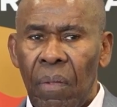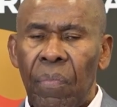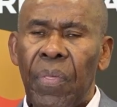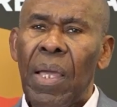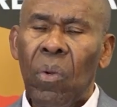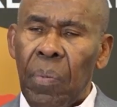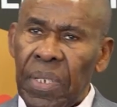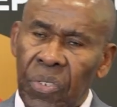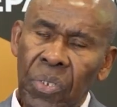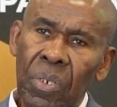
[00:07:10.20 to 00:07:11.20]
They are
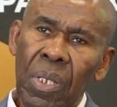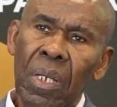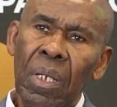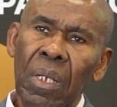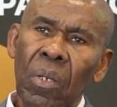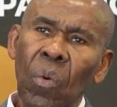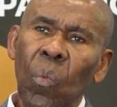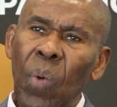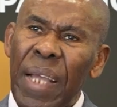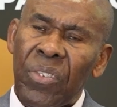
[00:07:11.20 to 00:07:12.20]
questioning
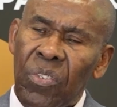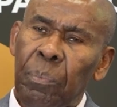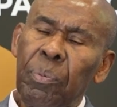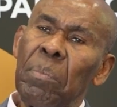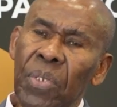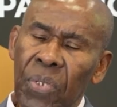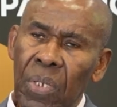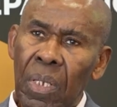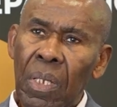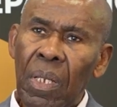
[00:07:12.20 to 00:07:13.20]
white
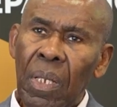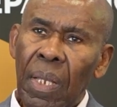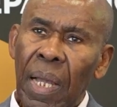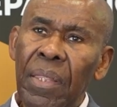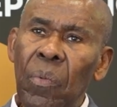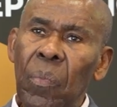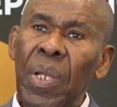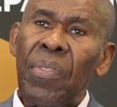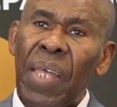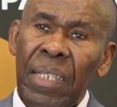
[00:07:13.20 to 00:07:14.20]
supremacy and the
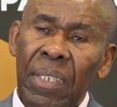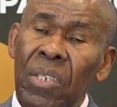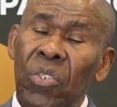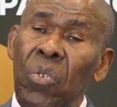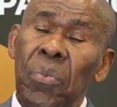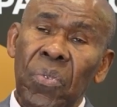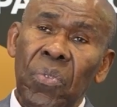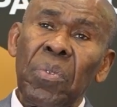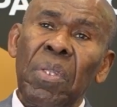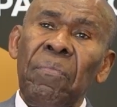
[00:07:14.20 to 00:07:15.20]
way that is used
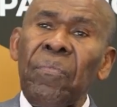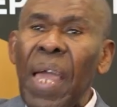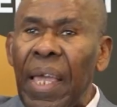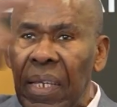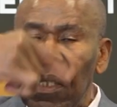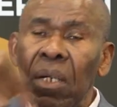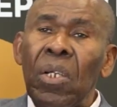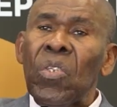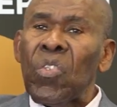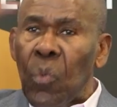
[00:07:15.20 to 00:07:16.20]
to define
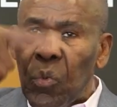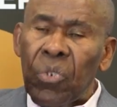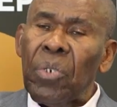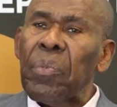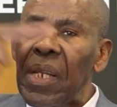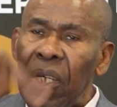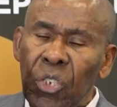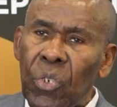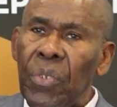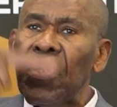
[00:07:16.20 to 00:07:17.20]
social
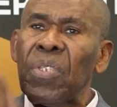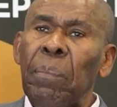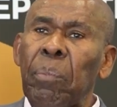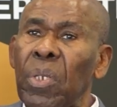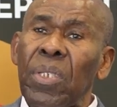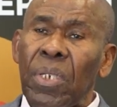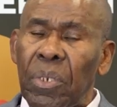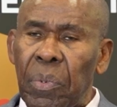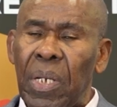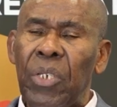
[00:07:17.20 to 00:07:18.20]
relations and political
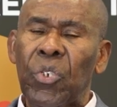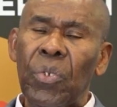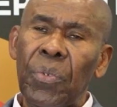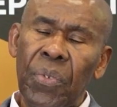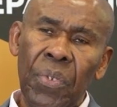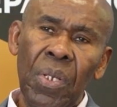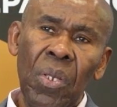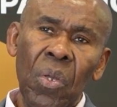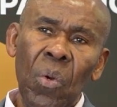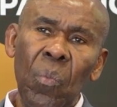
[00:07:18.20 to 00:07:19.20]
relations
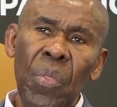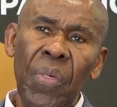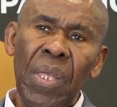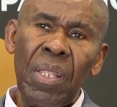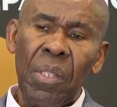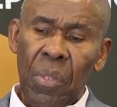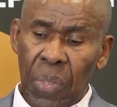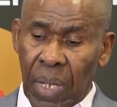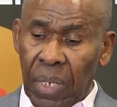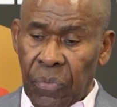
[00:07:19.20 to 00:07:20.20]
within
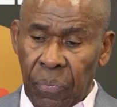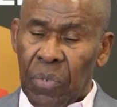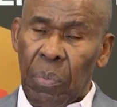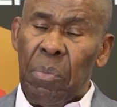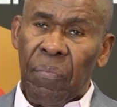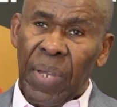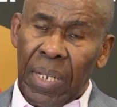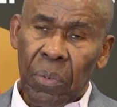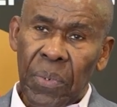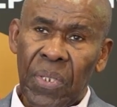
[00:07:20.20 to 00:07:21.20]
the countries where we
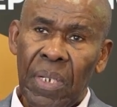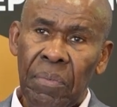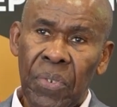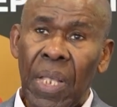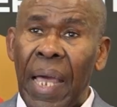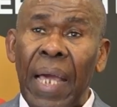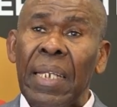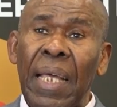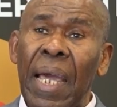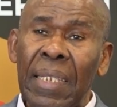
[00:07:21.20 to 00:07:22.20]
find ourselves
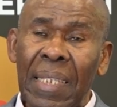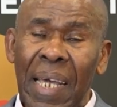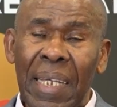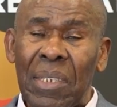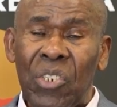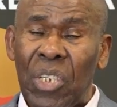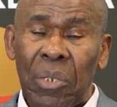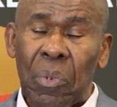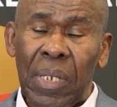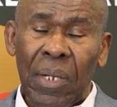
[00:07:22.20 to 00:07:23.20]
and
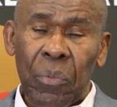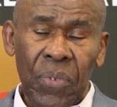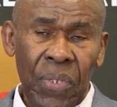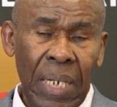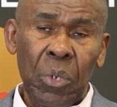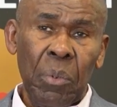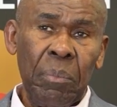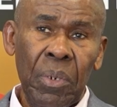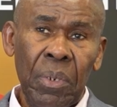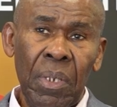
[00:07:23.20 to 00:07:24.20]
generally across the globe.